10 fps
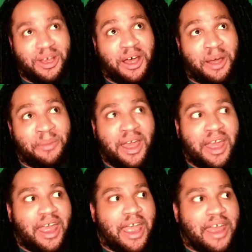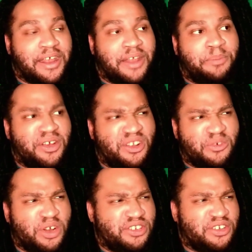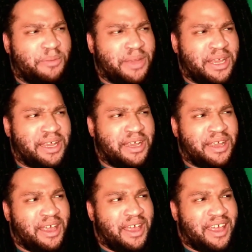Um, and then Putting a Rush on Me